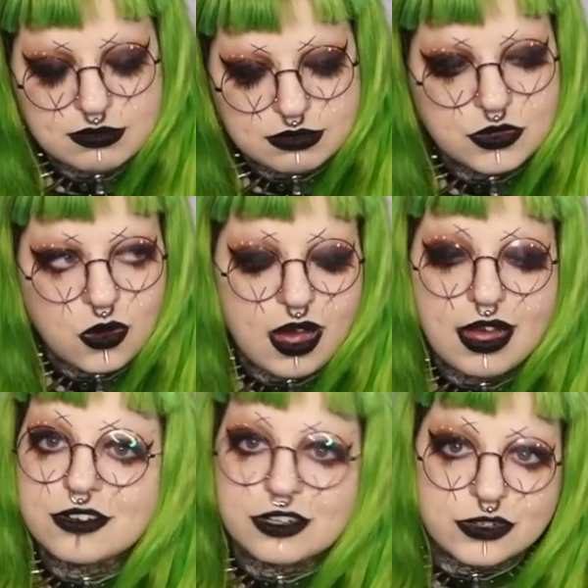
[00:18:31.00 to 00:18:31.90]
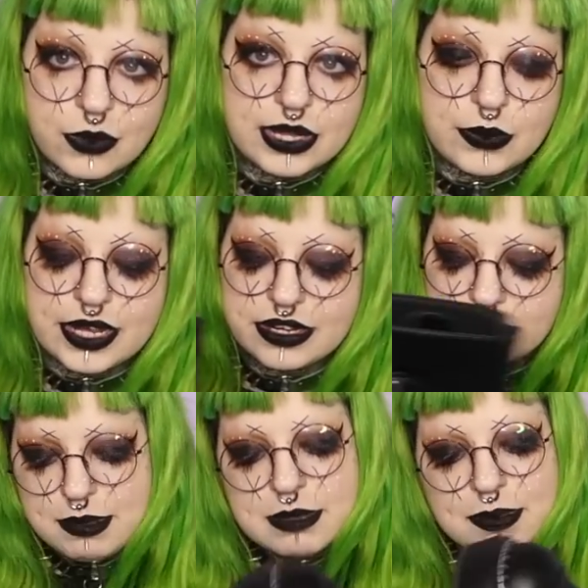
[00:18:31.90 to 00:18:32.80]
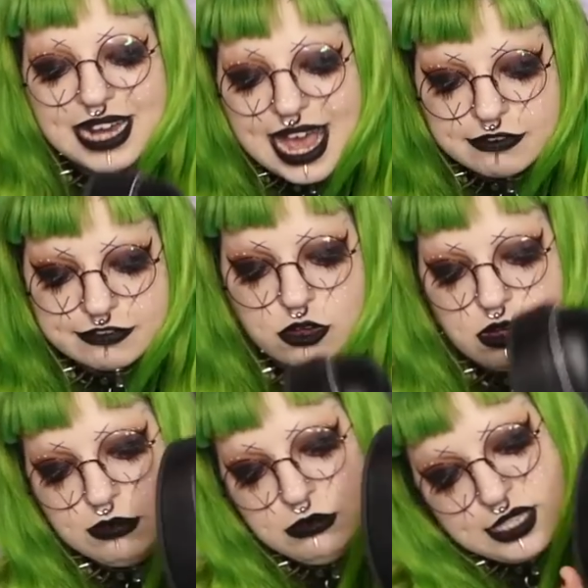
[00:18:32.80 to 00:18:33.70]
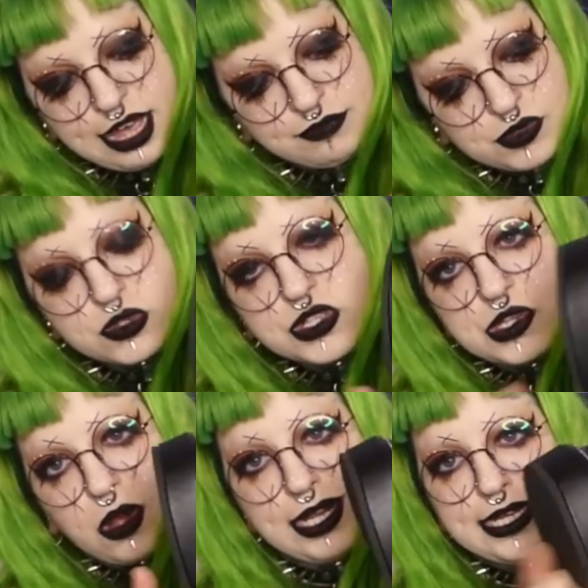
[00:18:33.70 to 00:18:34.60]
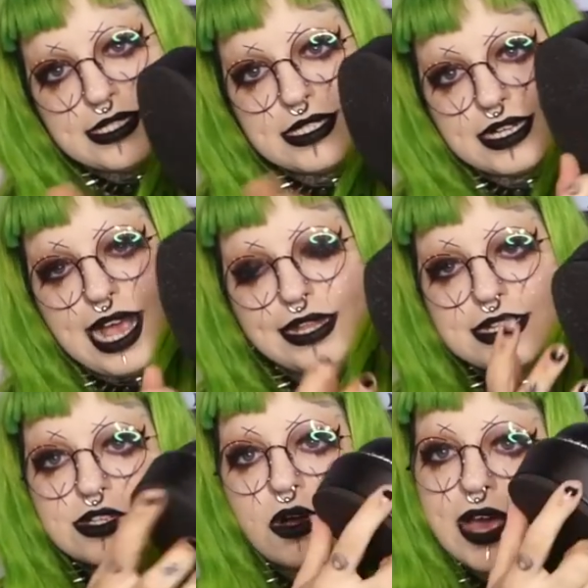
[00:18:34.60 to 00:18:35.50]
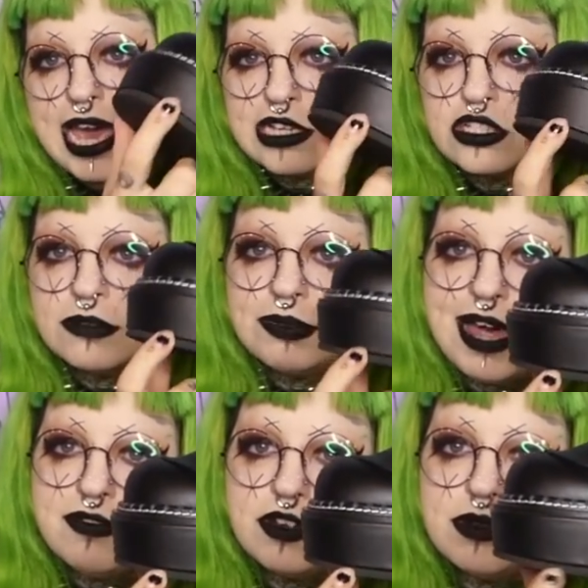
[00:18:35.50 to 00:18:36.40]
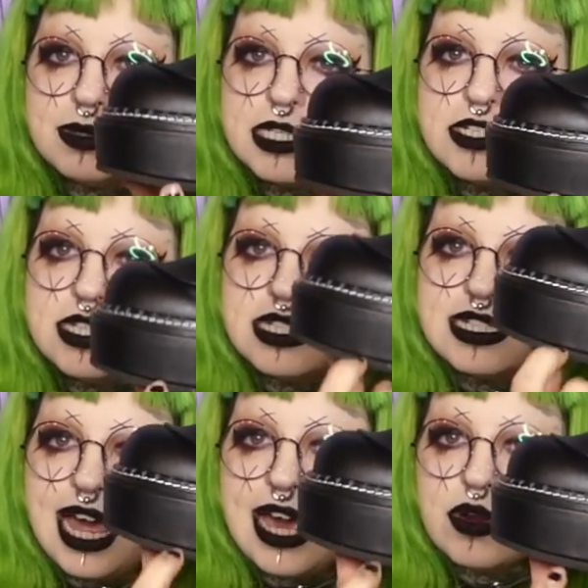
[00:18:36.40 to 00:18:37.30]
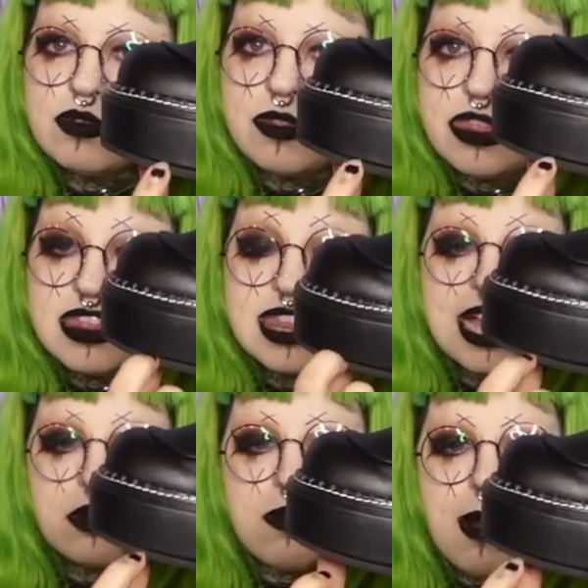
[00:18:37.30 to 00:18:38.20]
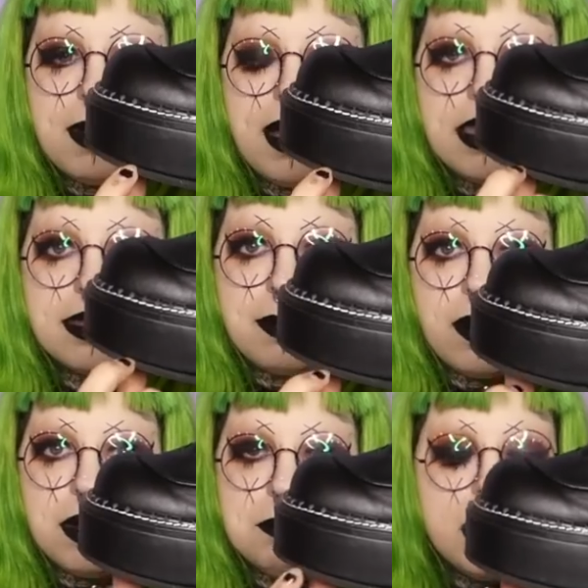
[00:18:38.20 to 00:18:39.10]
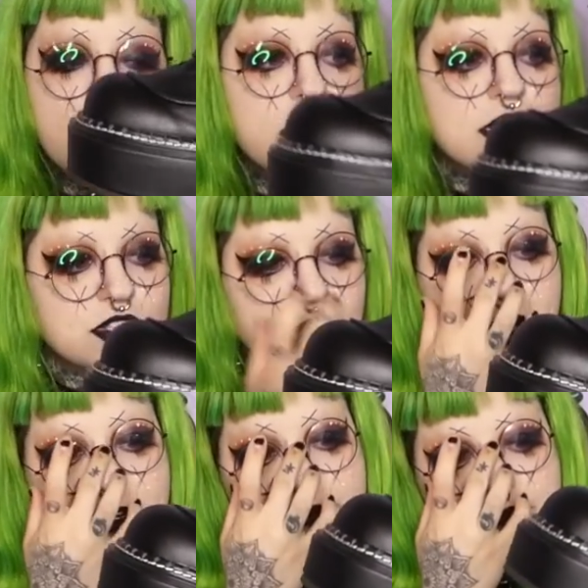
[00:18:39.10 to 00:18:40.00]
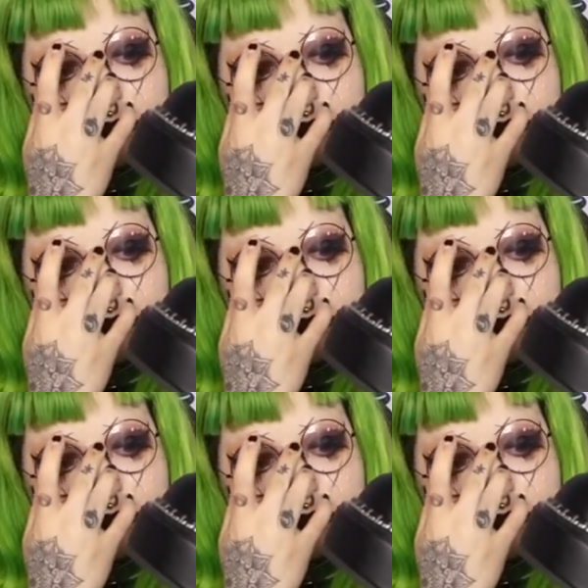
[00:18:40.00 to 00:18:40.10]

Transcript: not 120 quid. But the platform, that feels solid and it's got extra platform. Can you see this layer of thick rubber at the bottom? So